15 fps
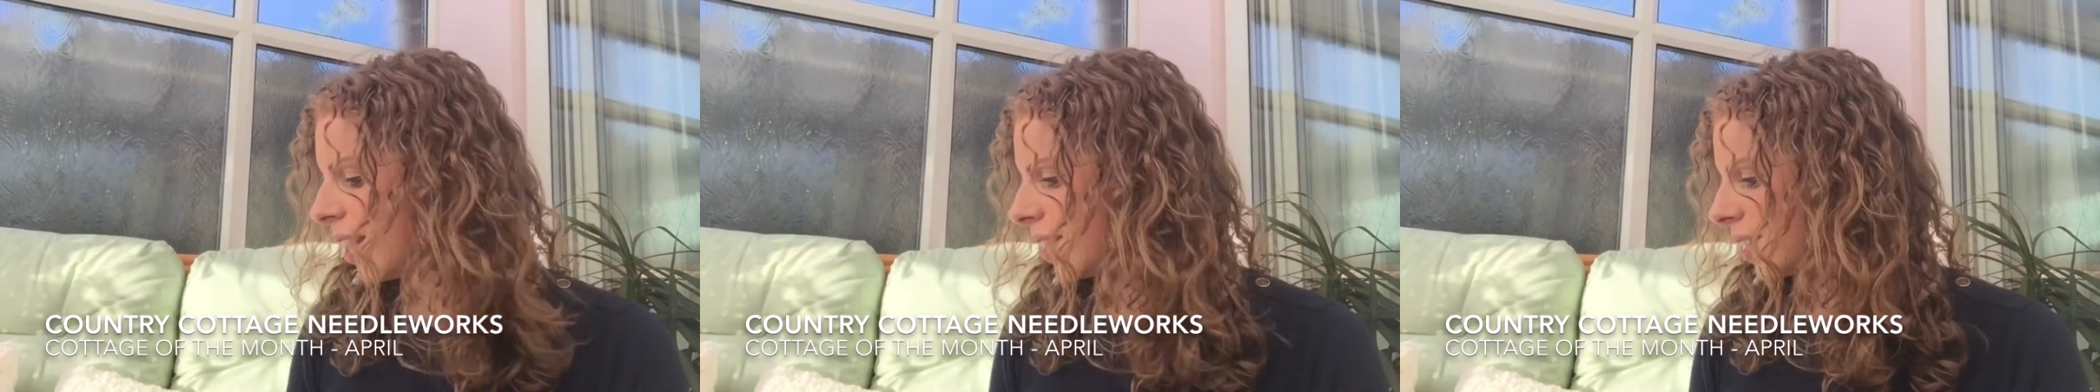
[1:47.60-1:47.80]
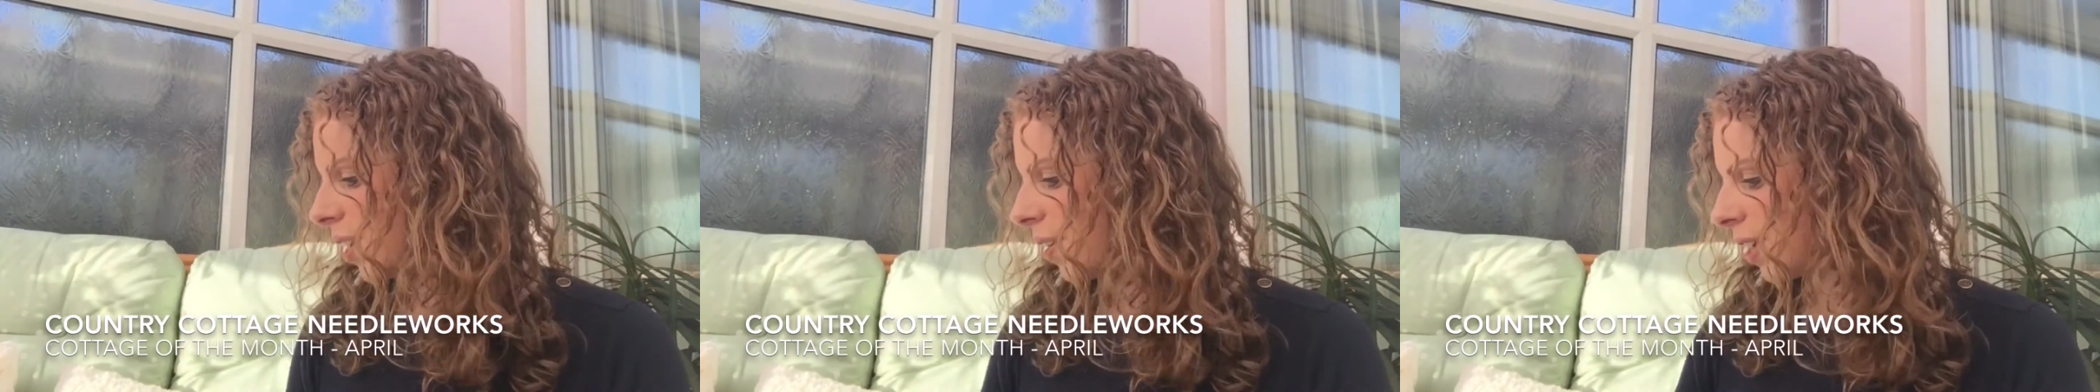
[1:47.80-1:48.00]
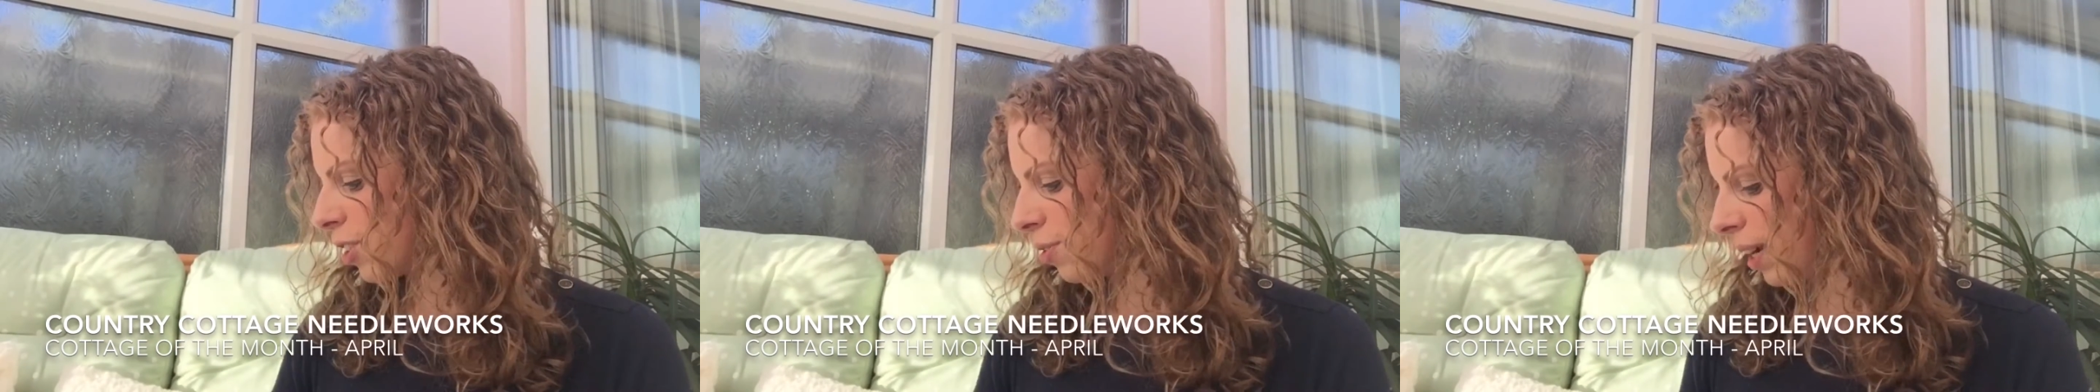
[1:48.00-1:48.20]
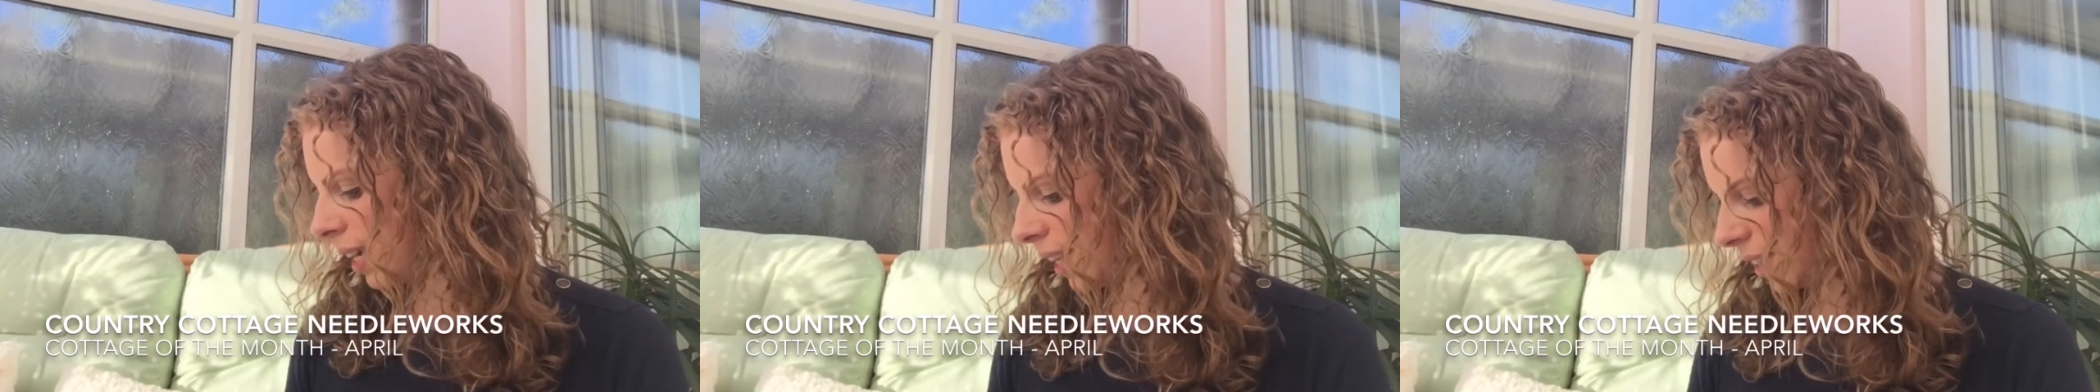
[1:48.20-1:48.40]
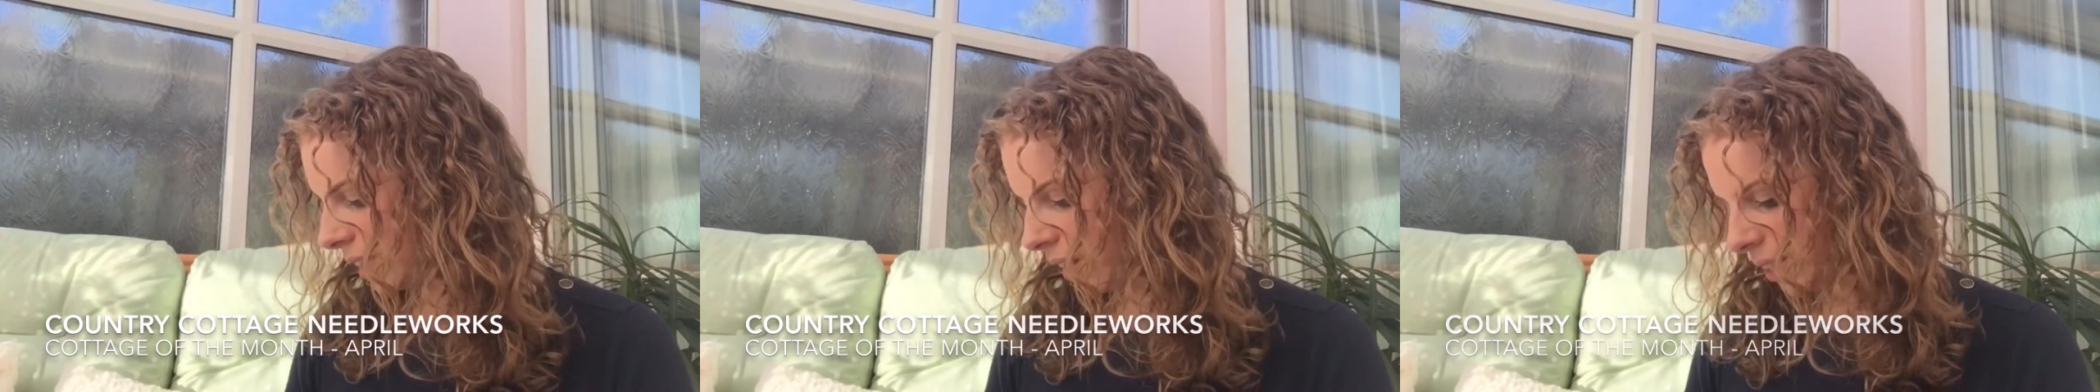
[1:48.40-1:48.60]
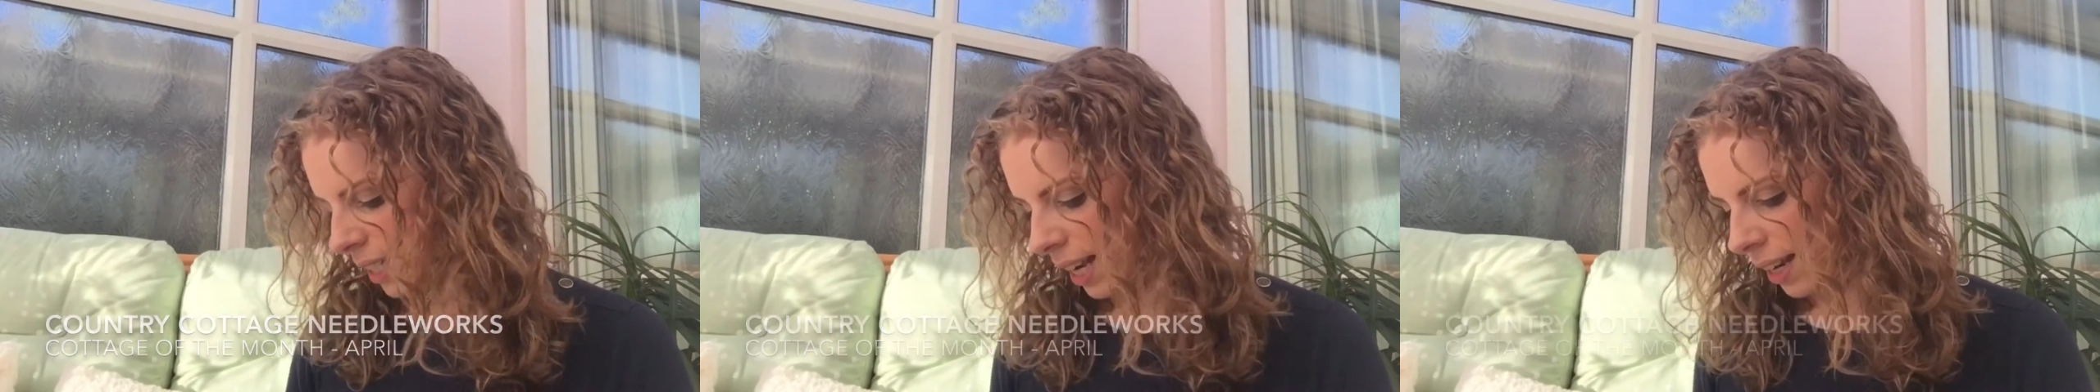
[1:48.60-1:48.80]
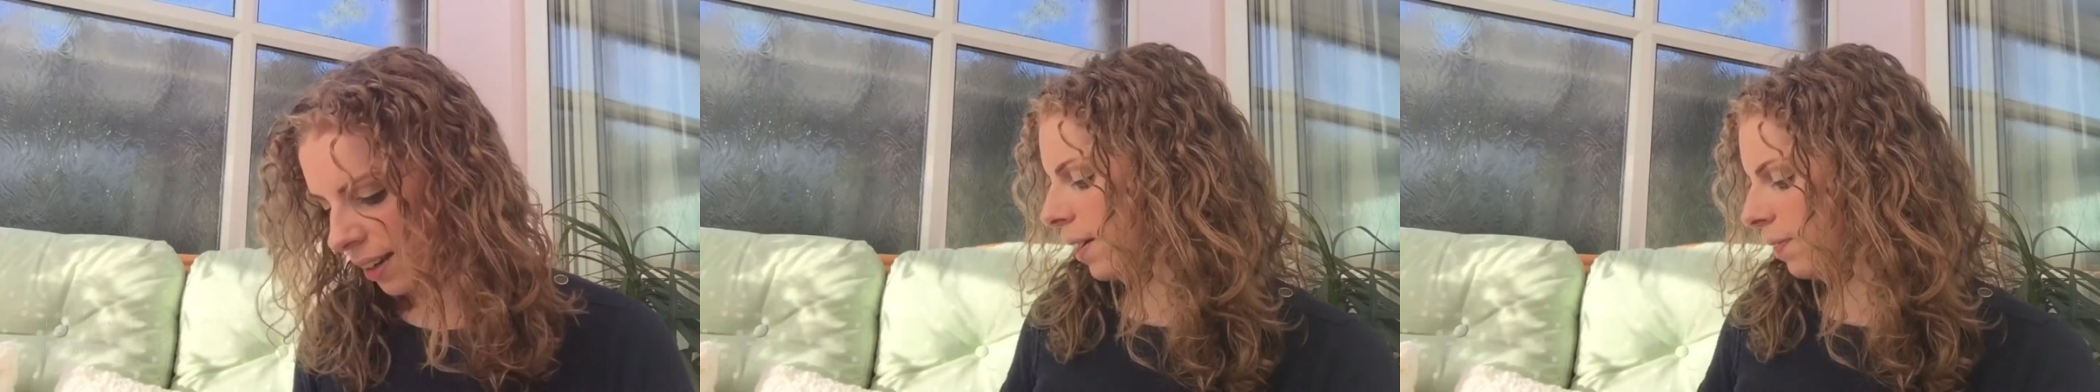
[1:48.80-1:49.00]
So that's really exciting.